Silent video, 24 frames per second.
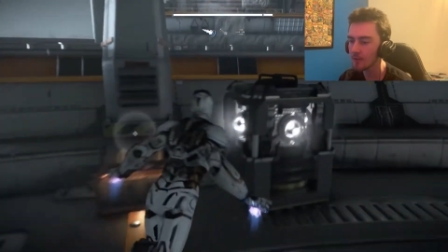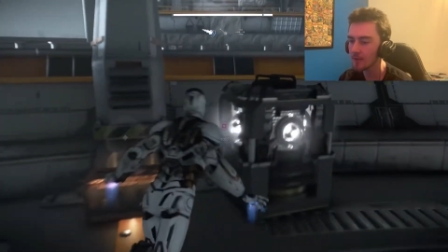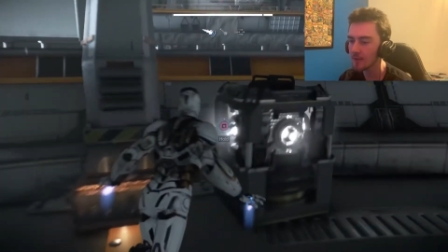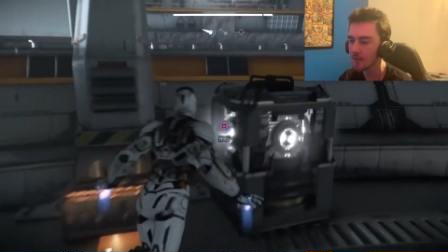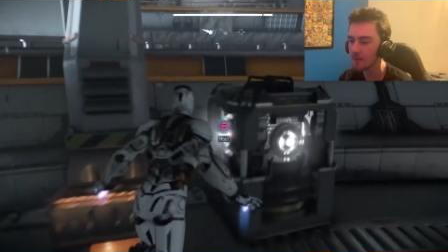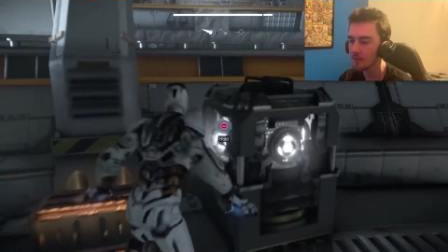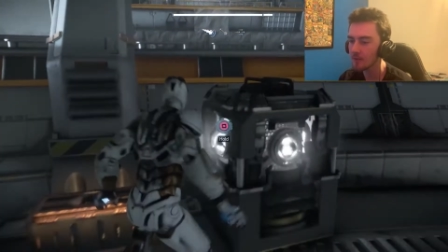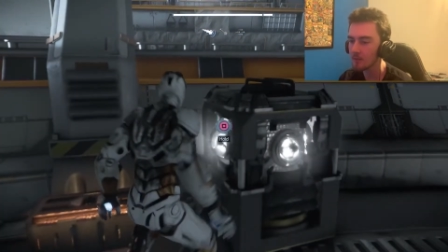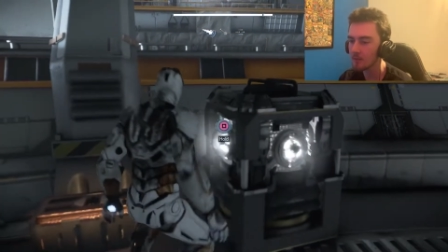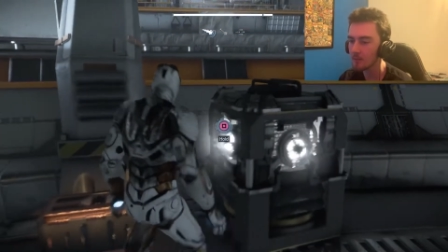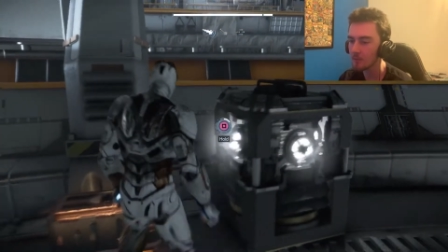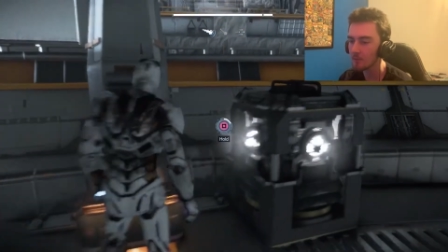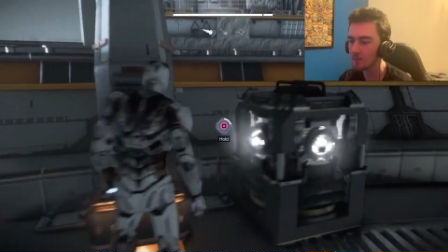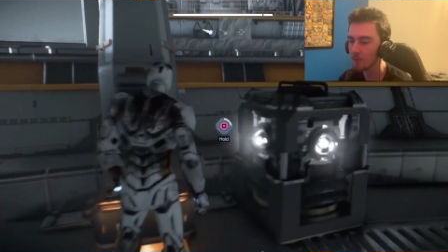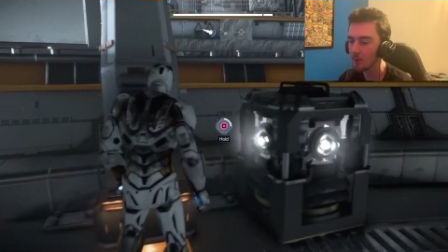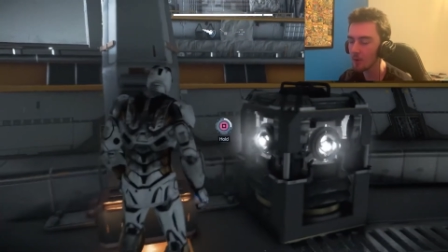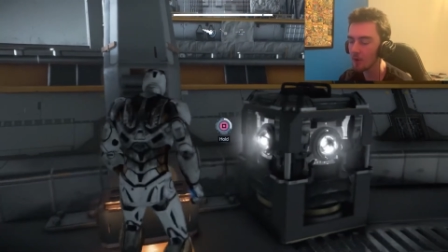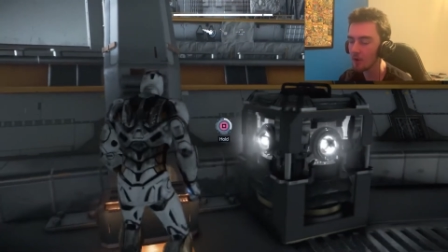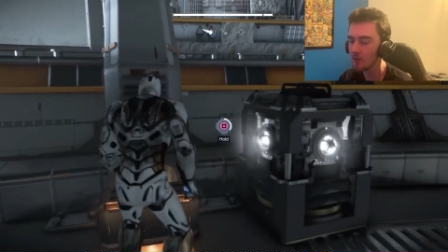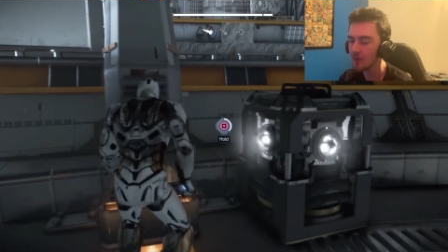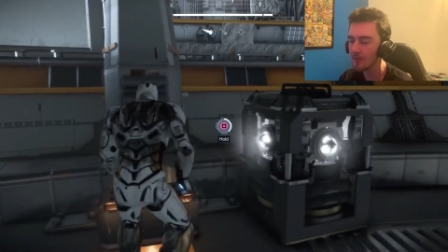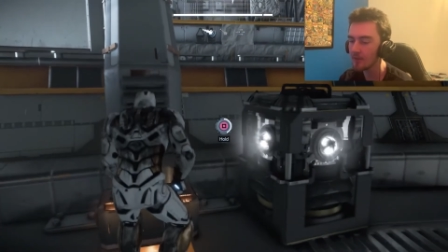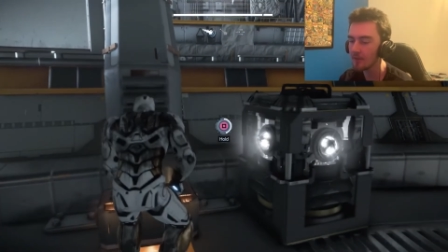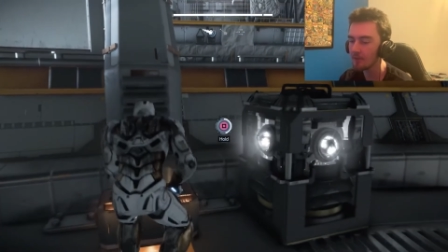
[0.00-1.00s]
like
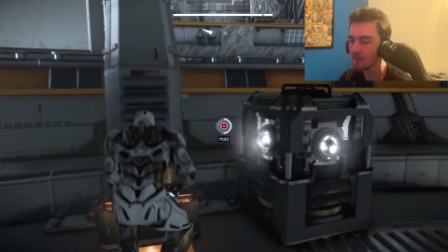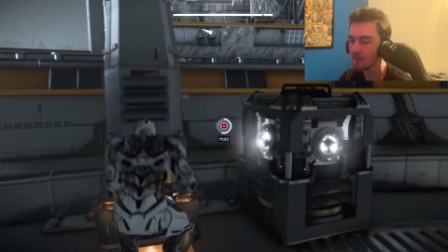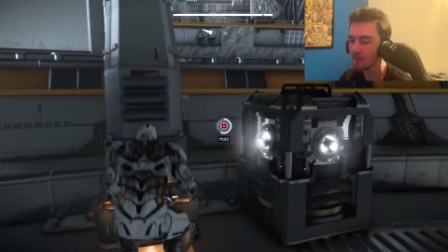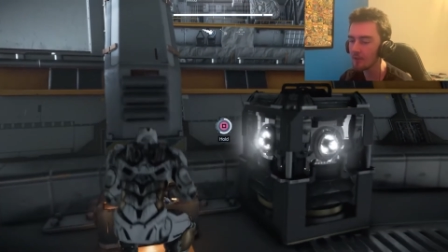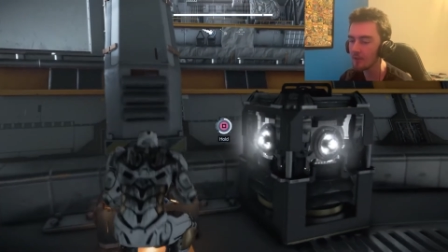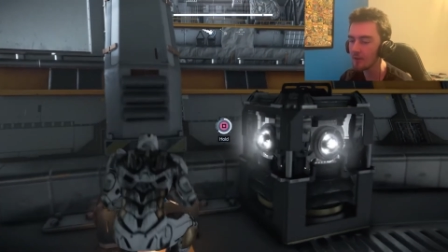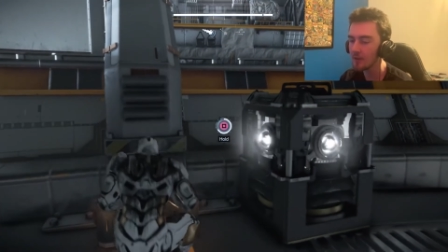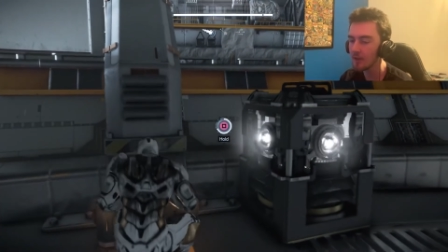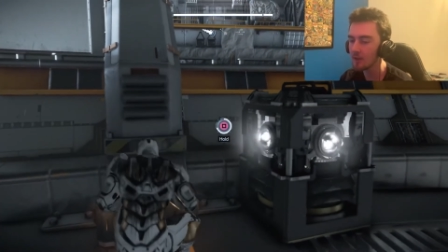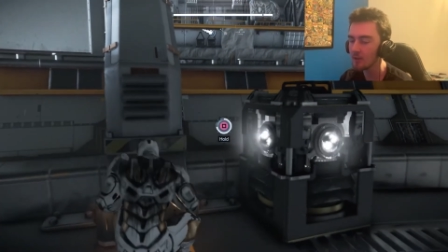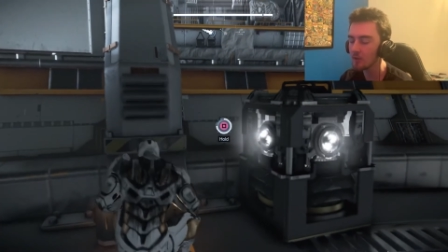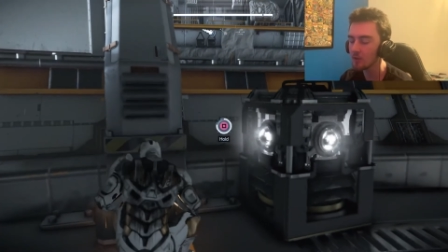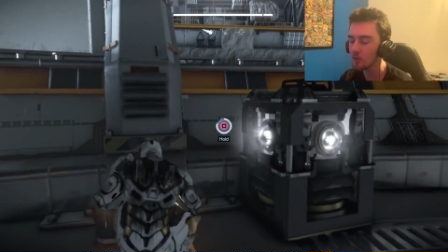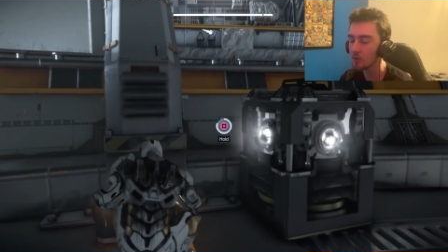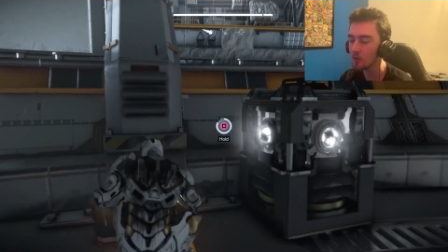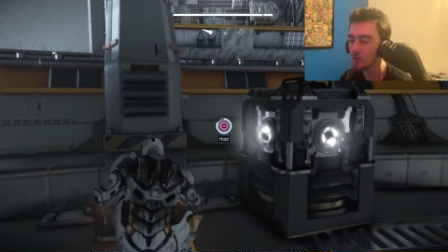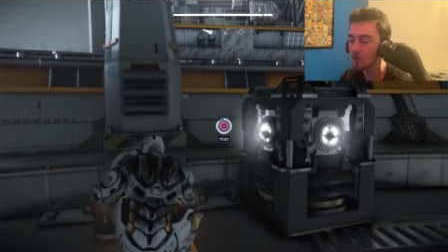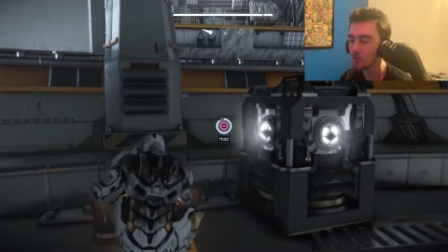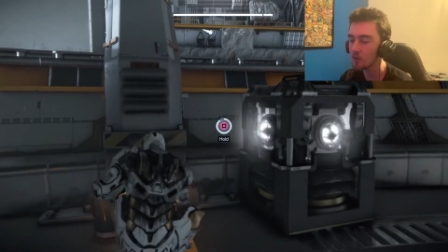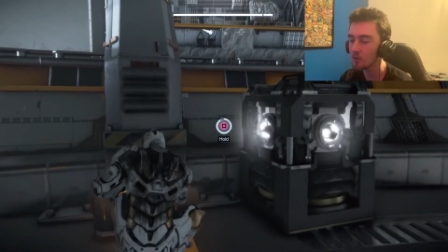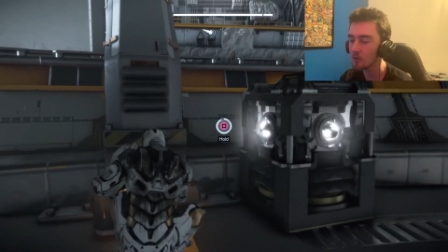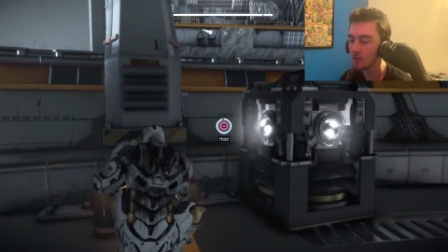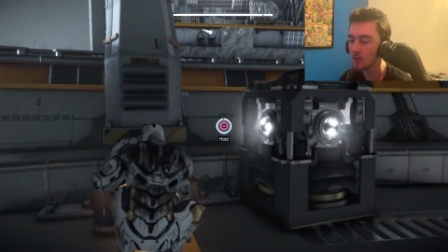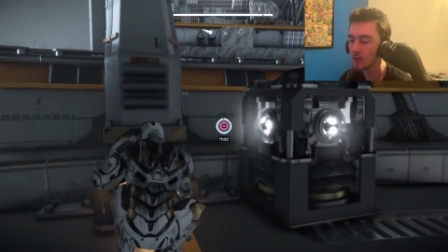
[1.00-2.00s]
burnt and everything. It
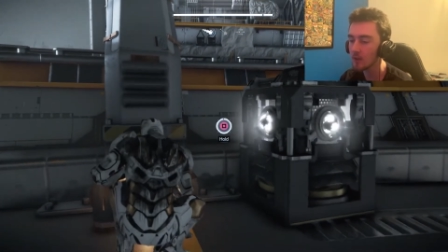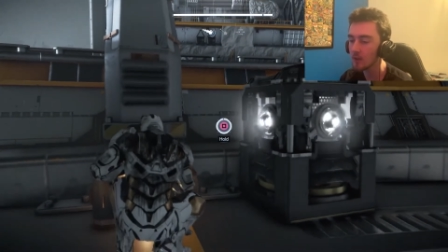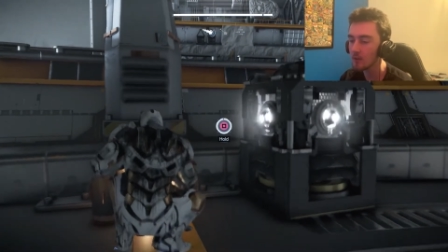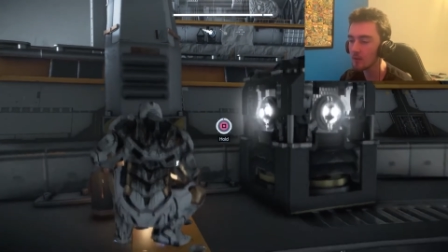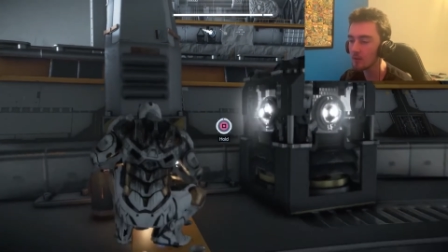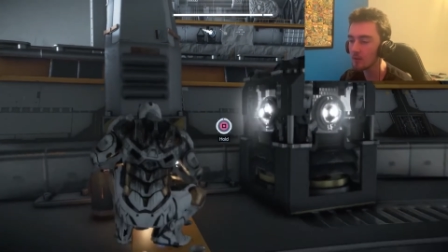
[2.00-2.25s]
looks sick.